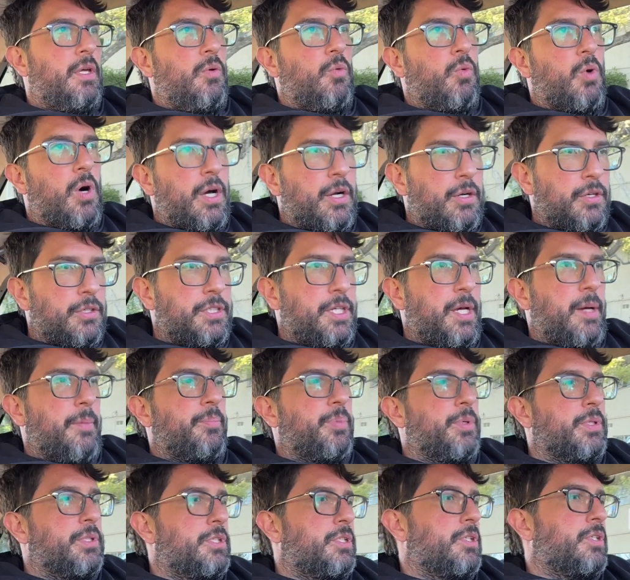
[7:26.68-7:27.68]
water
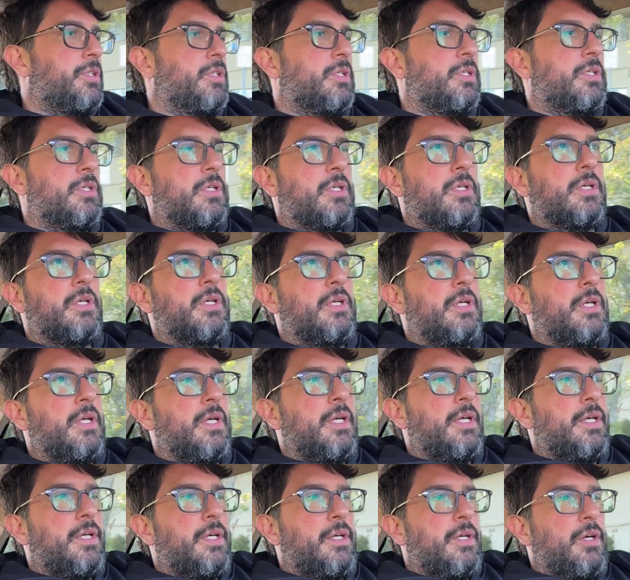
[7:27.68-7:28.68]
temperature,
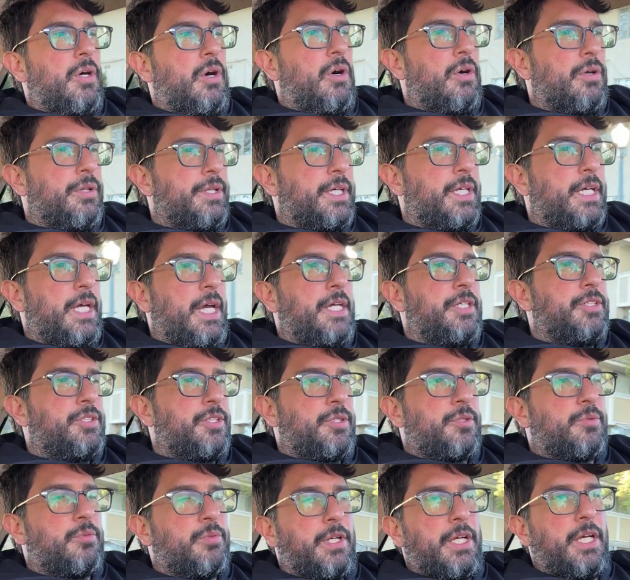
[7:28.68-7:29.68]
all the
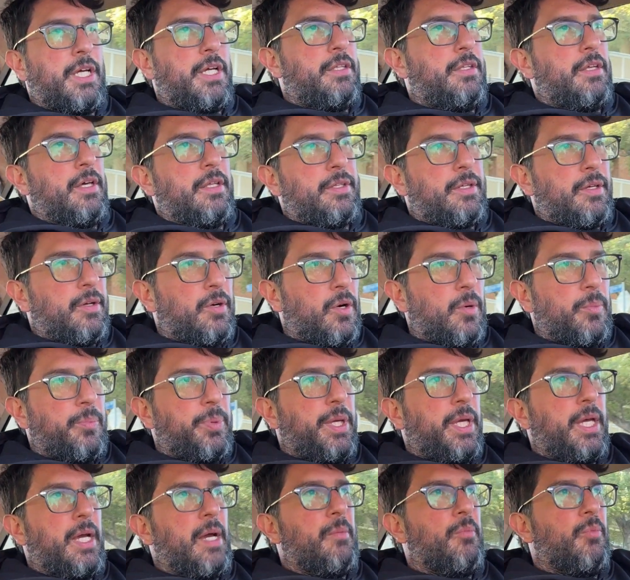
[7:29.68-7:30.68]
gauges read that the
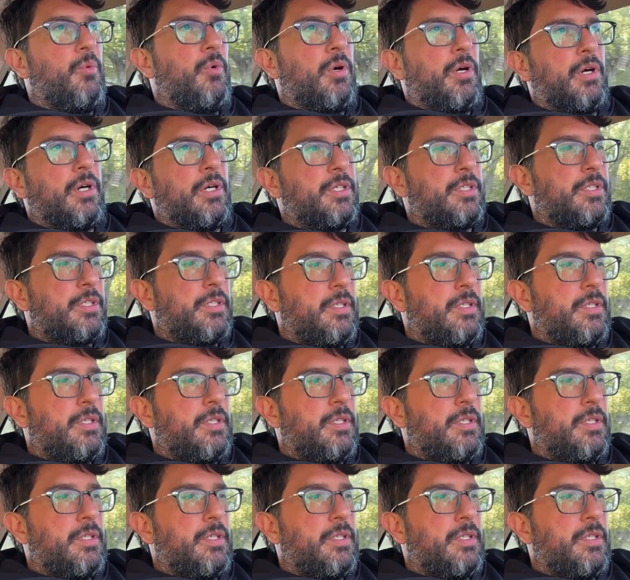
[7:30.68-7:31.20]
RPM works,